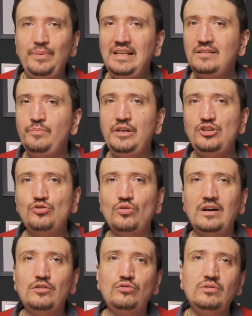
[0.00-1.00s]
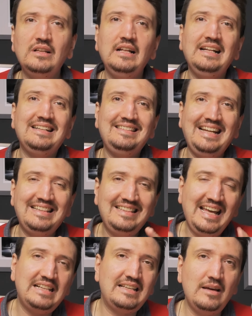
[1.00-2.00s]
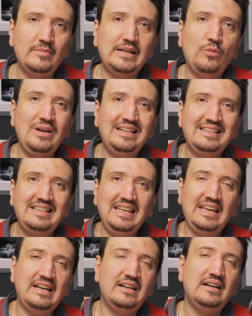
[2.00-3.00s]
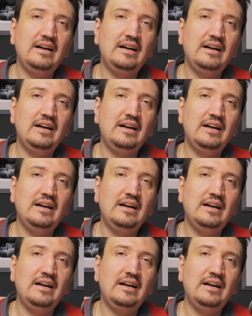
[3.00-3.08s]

please be sure that that camera will tick